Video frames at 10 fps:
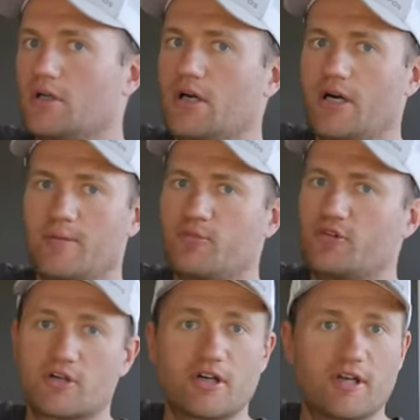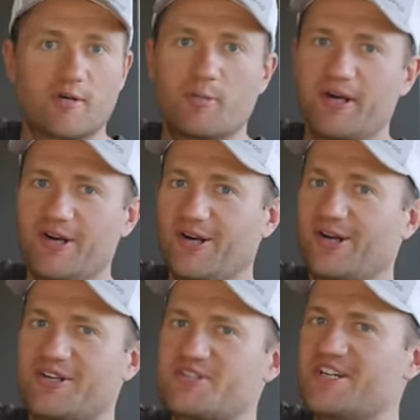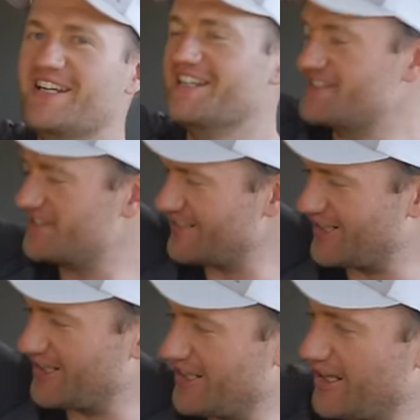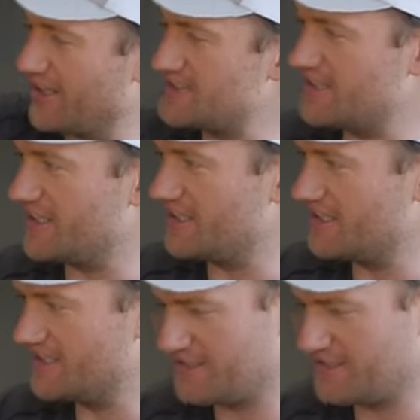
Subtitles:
I'm so good at repairing RCs. Aren't I, Stanley?